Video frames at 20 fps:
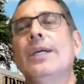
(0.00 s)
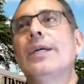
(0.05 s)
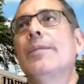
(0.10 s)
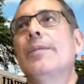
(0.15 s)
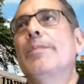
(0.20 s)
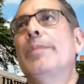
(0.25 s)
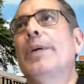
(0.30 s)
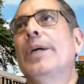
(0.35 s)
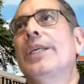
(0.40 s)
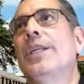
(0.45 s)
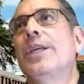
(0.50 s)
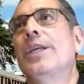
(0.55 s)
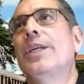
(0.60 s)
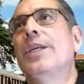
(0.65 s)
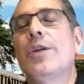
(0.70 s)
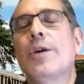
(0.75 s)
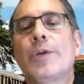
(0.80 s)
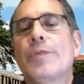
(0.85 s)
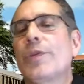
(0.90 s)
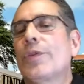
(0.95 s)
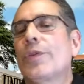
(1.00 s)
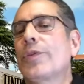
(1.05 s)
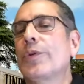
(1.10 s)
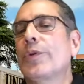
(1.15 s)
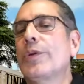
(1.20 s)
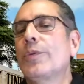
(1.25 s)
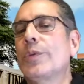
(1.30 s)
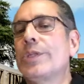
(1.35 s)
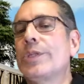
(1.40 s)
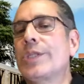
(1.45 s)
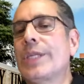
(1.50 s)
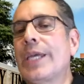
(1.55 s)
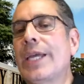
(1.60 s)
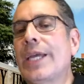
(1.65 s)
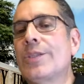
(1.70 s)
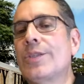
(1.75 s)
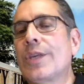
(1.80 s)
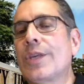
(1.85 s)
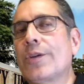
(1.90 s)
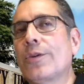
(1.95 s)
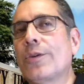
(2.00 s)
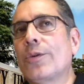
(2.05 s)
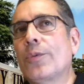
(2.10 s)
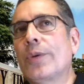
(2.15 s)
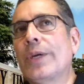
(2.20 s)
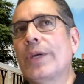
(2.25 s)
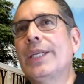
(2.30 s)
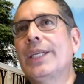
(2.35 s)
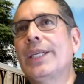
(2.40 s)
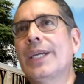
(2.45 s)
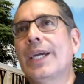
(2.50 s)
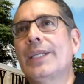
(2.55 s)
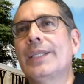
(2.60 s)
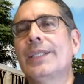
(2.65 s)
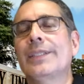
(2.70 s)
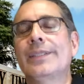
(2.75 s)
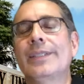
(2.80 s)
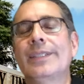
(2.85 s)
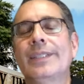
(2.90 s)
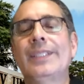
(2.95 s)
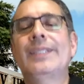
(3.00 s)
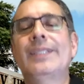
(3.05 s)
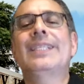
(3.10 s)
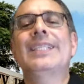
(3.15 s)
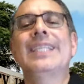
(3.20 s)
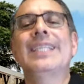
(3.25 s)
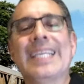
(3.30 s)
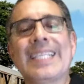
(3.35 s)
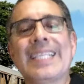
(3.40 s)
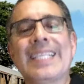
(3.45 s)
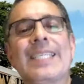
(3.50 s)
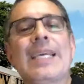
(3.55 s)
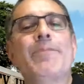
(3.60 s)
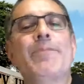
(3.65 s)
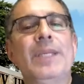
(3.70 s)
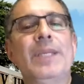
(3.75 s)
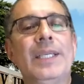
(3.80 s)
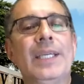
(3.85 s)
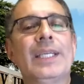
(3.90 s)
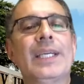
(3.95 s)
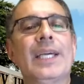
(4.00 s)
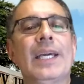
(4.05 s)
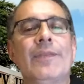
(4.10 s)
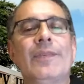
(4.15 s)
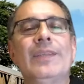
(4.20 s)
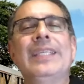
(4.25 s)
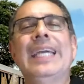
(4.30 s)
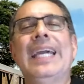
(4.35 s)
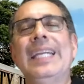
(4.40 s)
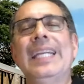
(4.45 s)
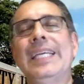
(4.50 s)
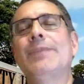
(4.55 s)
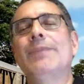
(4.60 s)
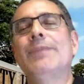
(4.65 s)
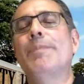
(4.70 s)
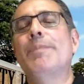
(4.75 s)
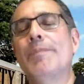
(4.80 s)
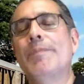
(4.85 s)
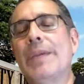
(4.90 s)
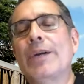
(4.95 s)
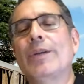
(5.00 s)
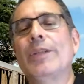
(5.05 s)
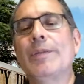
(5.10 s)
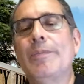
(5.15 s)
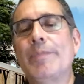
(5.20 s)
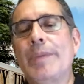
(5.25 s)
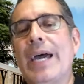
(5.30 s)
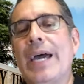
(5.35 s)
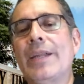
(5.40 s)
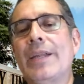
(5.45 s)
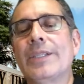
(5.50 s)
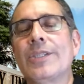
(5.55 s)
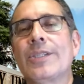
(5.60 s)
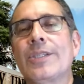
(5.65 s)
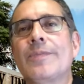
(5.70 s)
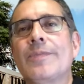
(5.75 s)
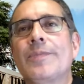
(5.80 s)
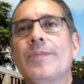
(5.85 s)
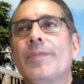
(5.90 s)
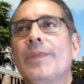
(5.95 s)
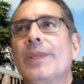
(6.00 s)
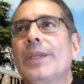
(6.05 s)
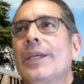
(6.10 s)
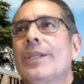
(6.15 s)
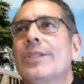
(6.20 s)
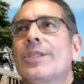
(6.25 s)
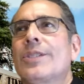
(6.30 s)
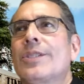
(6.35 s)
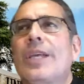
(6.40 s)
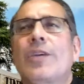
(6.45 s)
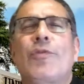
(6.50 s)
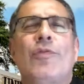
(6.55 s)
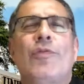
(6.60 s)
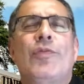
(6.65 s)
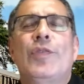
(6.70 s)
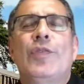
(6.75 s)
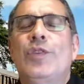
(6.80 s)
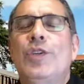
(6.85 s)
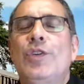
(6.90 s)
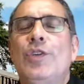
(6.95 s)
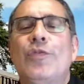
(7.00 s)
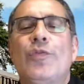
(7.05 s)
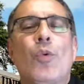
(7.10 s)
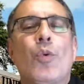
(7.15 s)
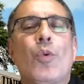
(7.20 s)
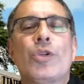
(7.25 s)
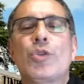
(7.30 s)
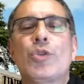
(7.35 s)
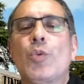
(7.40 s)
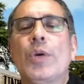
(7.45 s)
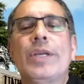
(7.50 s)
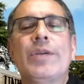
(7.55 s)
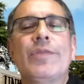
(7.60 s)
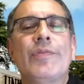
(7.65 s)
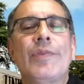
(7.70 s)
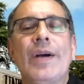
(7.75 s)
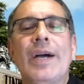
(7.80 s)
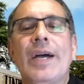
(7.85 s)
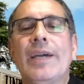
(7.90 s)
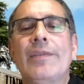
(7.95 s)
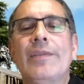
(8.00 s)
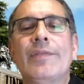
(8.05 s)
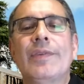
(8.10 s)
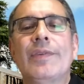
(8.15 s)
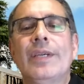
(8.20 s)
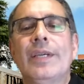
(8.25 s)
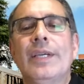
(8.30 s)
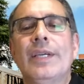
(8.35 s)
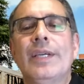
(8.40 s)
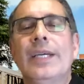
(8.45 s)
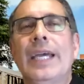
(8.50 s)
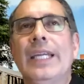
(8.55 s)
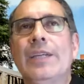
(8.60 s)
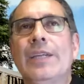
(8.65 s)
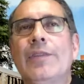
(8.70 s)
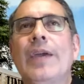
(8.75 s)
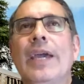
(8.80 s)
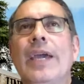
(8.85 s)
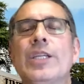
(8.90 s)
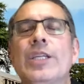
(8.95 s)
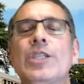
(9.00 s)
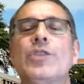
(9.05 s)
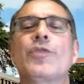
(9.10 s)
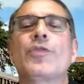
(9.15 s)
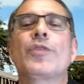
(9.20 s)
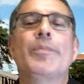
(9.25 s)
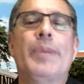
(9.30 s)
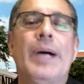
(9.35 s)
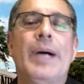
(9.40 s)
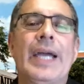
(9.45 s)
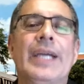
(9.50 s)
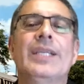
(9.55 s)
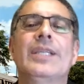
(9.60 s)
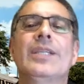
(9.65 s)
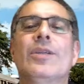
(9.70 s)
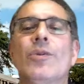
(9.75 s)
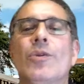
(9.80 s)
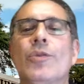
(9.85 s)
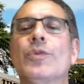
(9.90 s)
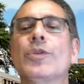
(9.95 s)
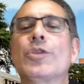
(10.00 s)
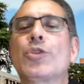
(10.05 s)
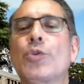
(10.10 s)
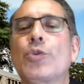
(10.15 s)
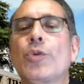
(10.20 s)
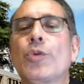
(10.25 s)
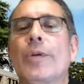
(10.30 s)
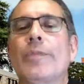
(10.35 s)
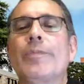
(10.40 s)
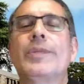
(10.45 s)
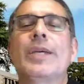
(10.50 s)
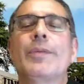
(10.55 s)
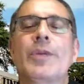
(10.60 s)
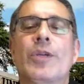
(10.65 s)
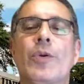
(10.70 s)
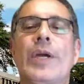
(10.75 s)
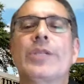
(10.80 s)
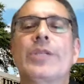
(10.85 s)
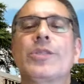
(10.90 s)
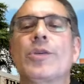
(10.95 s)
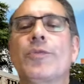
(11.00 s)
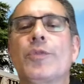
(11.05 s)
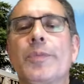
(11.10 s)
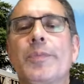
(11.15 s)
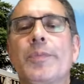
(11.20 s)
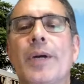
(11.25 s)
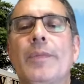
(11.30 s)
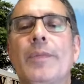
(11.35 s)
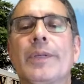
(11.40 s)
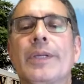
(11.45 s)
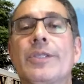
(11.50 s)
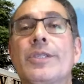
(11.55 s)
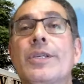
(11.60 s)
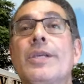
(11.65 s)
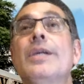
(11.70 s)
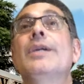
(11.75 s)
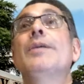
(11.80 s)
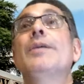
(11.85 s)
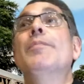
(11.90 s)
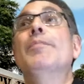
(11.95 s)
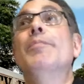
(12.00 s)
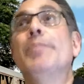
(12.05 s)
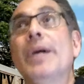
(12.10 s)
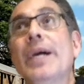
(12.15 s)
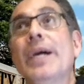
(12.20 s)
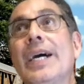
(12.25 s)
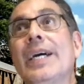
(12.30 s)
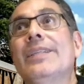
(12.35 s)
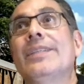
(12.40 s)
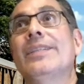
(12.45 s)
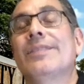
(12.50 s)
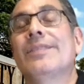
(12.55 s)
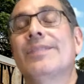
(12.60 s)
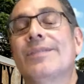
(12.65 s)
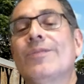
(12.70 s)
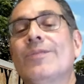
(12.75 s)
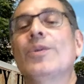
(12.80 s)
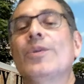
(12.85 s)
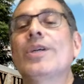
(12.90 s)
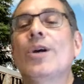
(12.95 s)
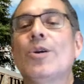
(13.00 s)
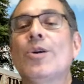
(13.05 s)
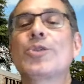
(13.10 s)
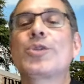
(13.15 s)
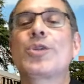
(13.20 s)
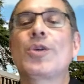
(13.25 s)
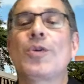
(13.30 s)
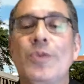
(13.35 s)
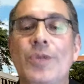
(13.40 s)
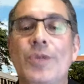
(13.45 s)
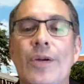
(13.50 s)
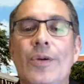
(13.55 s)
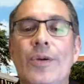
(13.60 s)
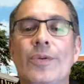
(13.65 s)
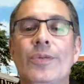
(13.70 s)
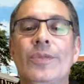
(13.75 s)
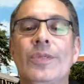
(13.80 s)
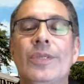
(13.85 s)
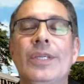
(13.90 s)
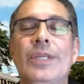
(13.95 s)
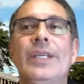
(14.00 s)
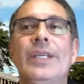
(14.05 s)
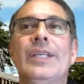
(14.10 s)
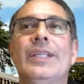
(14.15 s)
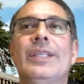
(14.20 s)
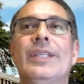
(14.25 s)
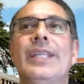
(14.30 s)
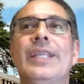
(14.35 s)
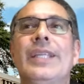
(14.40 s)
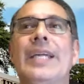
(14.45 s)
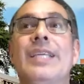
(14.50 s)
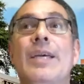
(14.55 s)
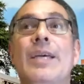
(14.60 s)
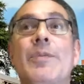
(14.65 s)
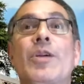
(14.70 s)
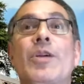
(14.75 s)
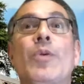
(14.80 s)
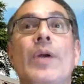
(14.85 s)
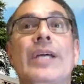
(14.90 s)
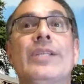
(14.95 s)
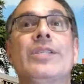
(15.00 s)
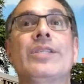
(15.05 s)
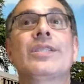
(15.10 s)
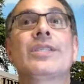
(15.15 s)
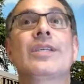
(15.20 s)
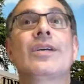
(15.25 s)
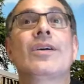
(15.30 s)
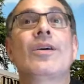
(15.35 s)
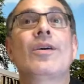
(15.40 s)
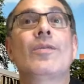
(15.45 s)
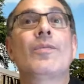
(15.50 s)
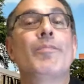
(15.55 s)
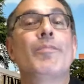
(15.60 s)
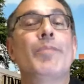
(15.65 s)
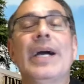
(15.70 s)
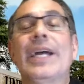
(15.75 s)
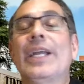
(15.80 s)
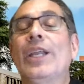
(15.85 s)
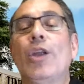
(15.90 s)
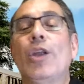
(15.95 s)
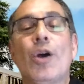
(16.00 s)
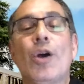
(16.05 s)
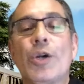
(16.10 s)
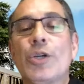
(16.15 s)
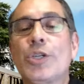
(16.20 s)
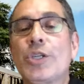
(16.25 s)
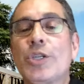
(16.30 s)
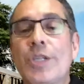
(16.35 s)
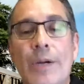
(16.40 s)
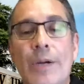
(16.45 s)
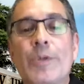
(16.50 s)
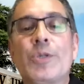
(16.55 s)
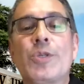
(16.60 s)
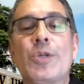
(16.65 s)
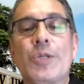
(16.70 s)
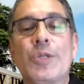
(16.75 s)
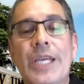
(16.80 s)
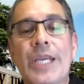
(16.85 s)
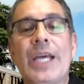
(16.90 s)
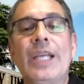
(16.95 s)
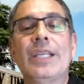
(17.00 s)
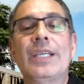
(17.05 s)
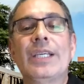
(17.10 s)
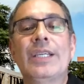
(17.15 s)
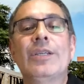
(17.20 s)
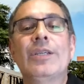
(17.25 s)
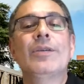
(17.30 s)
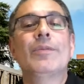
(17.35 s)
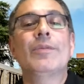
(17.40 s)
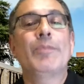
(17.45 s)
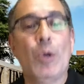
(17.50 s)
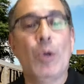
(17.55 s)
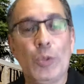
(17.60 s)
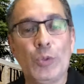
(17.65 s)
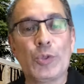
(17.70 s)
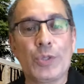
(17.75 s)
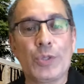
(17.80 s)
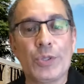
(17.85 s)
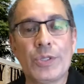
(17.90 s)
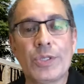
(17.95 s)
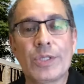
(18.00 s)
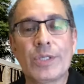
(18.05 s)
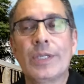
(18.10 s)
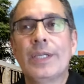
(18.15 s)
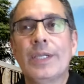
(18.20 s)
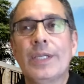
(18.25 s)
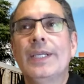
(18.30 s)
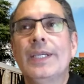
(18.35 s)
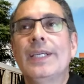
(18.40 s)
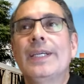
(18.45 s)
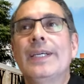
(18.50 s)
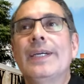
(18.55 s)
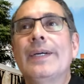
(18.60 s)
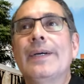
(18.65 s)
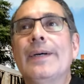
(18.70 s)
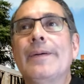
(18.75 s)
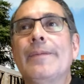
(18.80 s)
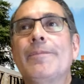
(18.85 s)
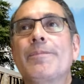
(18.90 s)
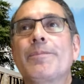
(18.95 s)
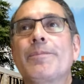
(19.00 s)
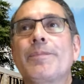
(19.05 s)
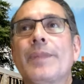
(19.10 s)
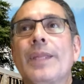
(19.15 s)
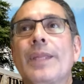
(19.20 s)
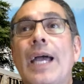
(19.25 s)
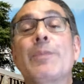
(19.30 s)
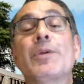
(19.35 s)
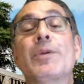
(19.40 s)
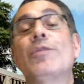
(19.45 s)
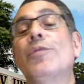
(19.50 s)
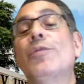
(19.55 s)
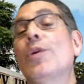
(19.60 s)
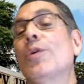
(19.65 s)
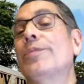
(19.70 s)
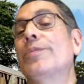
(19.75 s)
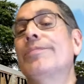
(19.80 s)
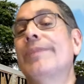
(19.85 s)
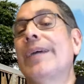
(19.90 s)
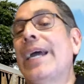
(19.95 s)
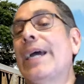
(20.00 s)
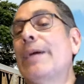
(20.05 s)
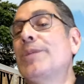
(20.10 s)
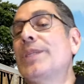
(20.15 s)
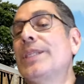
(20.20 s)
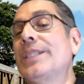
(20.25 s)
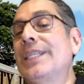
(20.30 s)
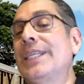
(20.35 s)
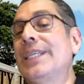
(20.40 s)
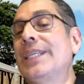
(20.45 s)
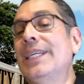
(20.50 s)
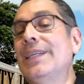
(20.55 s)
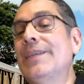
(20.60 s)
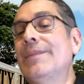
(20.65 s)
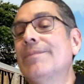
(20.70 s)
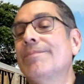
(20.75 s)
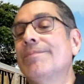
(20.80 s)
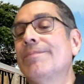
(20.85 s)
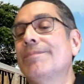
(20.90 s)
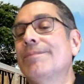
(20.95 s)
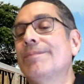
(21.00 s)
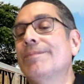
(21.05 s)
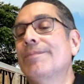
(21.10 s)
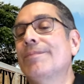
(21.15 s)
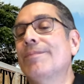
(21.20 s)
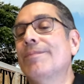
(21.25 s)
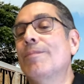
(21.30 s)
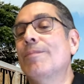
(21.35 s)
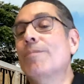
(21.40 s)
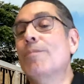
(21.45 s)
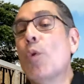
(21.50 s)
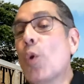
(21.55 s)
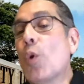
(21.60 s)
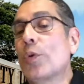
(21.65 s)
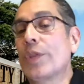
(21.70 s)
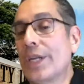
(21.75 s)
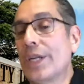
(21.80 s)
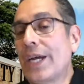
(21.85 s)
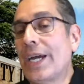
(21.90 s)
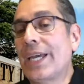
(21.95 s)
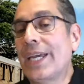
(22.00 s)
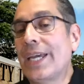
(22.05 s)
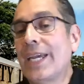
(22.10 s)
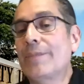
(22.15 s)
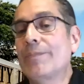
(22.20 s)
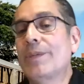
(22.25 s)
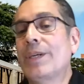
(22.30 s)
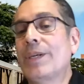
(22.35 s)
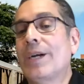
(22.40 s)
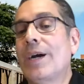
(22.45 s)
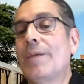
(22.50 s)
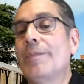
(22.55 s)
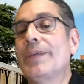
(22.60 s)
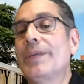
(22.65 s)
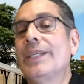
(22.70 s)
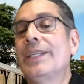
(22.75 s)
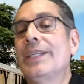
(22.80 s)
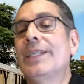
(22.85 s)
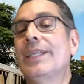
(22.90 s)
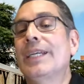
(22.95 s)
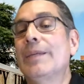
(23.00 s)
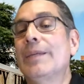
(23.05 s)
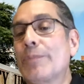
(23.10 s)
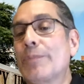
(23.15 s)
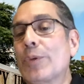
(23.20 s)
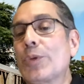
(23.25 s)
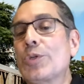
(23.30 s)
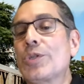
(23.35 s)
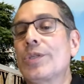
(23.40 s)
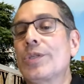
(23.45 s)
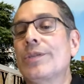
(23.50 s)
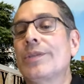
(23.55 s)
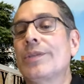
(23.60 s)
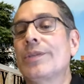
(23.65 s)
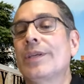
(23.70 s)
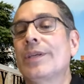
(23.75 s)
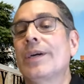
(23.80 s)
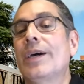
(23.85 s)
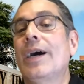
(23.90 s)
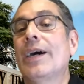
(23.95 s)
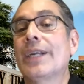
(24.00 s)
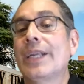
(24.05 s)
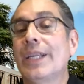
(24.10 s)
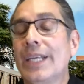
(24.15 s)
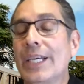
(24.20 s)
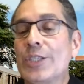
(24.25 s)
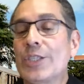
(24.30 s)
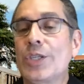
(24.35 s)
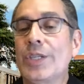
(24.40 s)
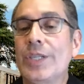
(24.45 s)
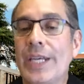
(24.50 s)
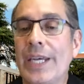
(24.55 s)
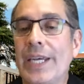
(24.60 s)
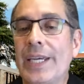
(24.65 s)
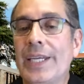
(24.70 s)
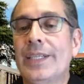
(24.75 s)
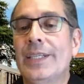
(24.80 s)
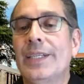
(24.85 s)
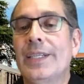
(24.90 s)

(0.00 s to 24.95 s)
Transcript: but in a number of the 31 states that are already kind of accepting and kind of getting mail-in ballots, it's like 54-25, an advantage for Biden over Trump, Democrats over Republicans. But we also know that Democrats, by large numbers, are telling pollsters, um, "I'm going to vote absentee more than I am coming in person." on election day.